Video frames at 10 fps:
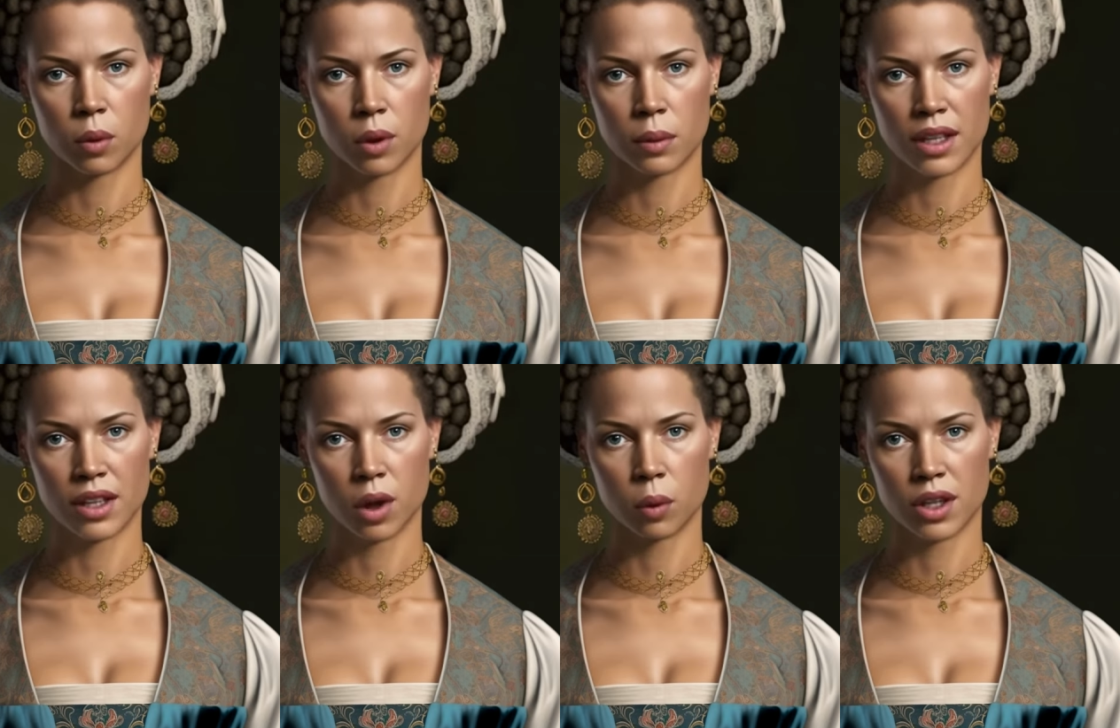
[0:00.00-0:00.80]
When my
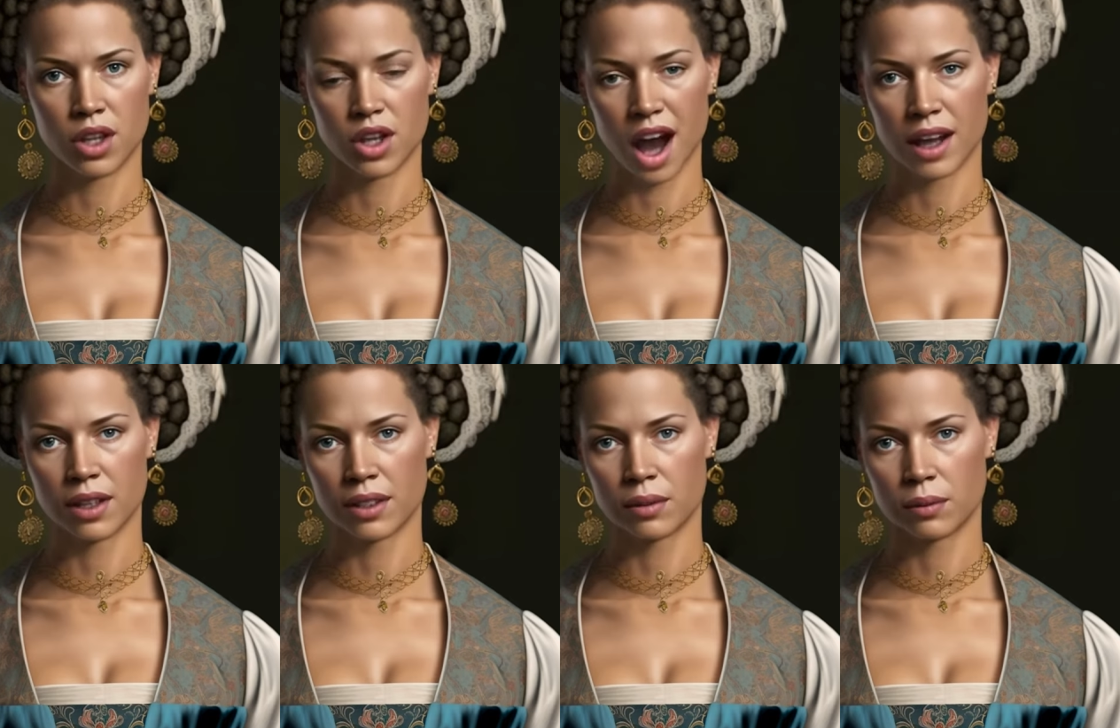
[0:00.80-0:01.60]
son was a
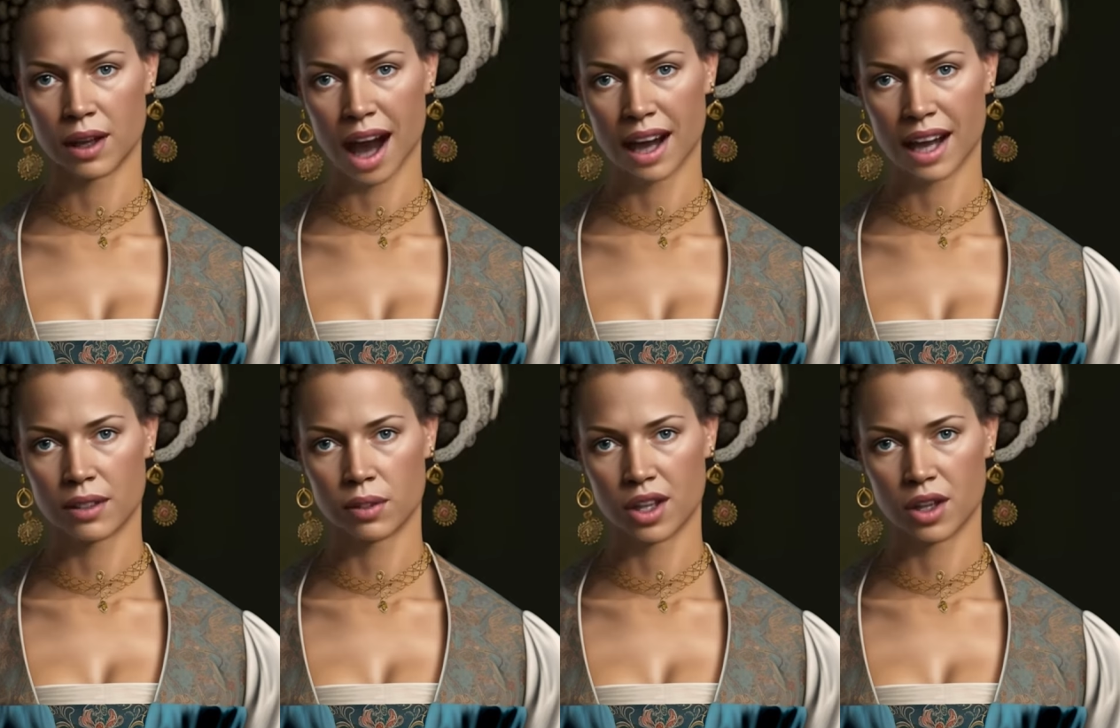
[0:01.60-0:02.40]
child, I had
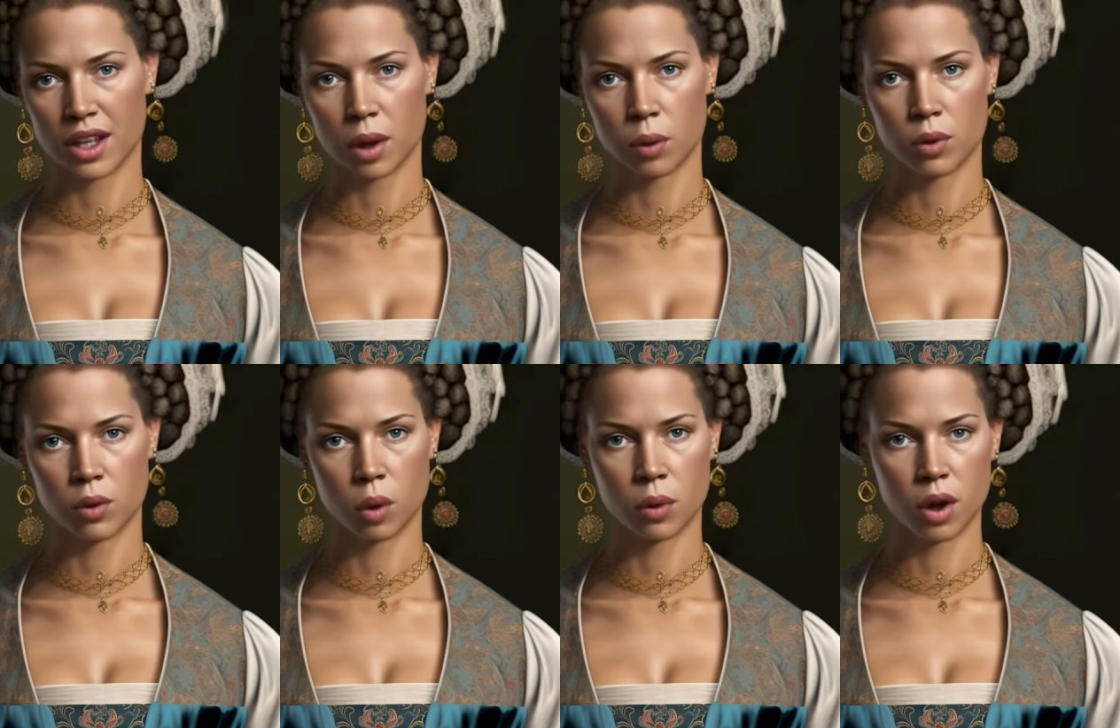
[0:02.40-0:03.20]
a vision he would
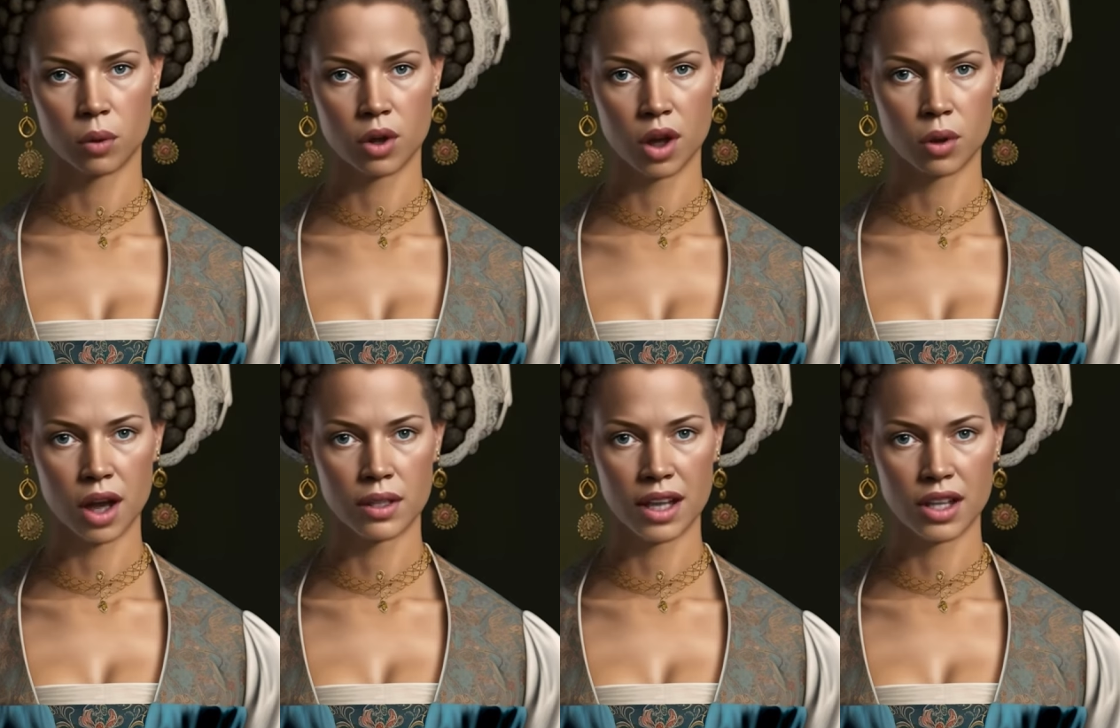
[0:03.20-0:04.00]
rule over a
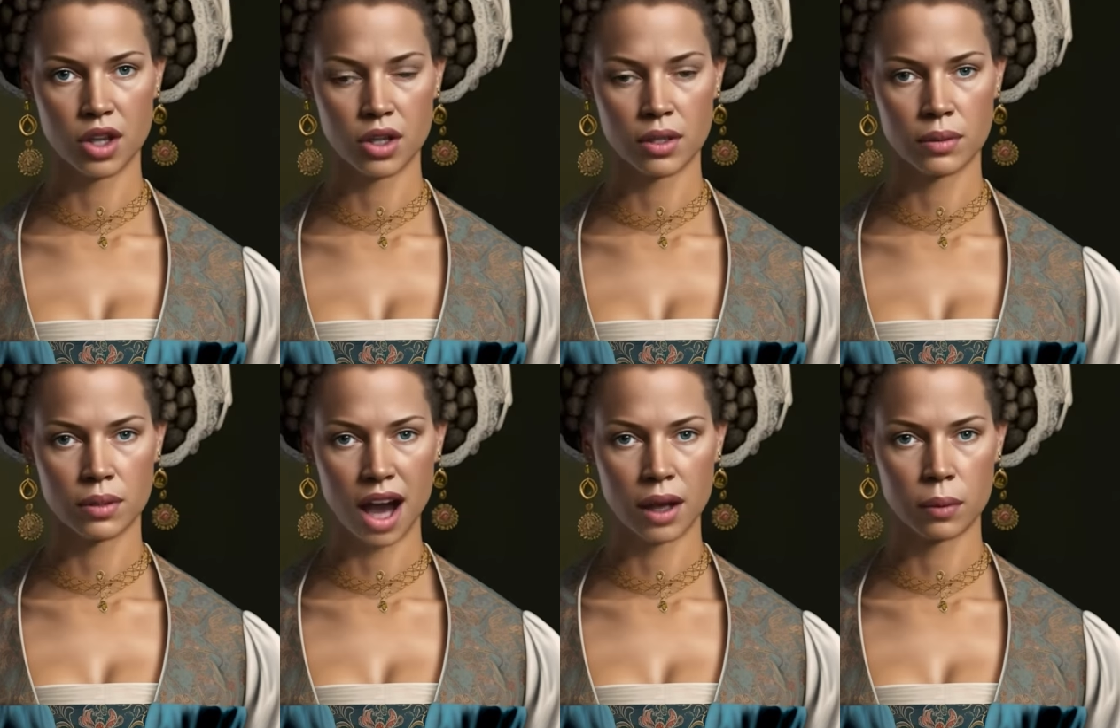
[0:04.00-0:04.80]
great nation
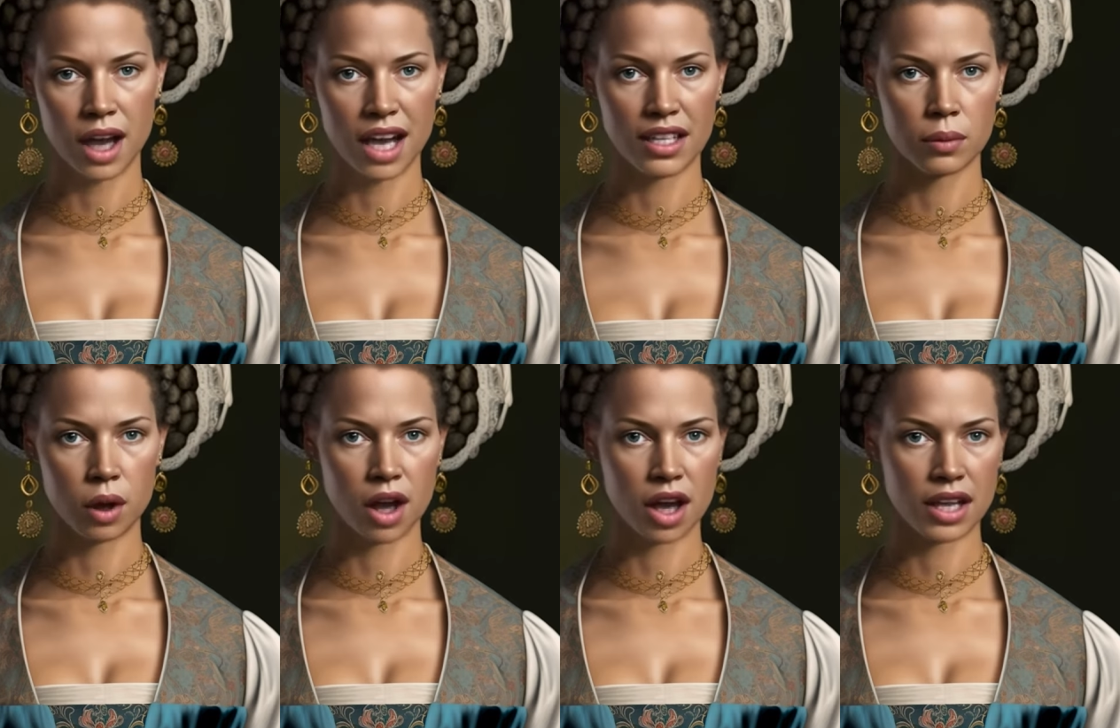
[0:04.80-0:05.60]
and make his
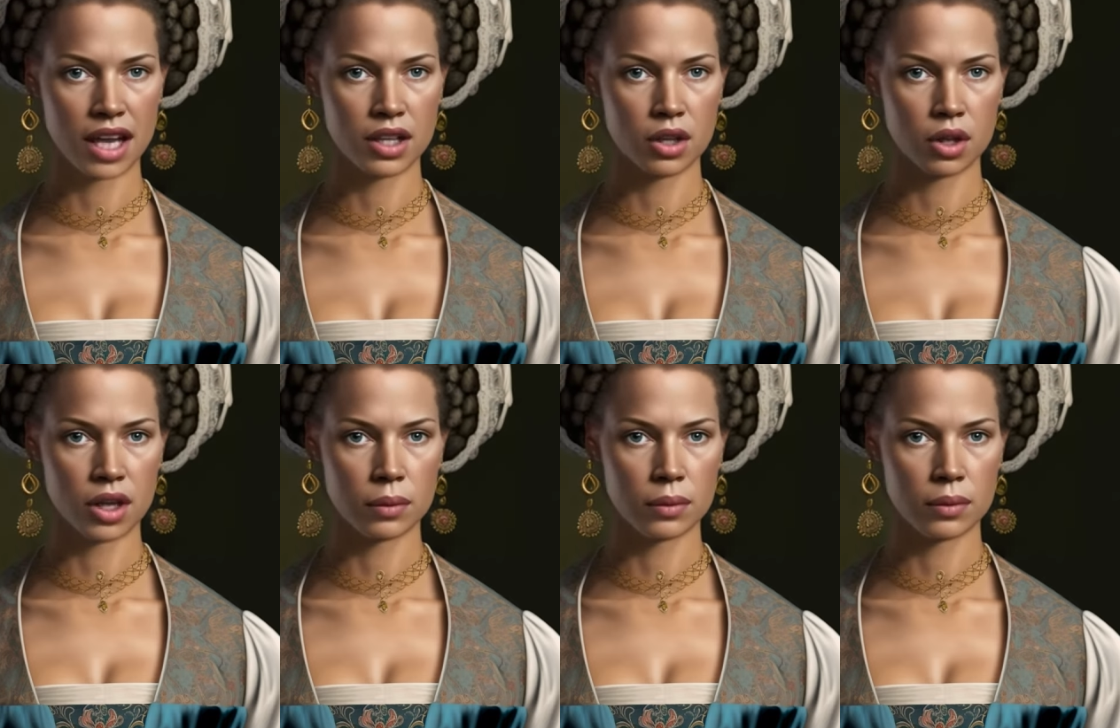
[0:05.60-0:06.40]
mark in history.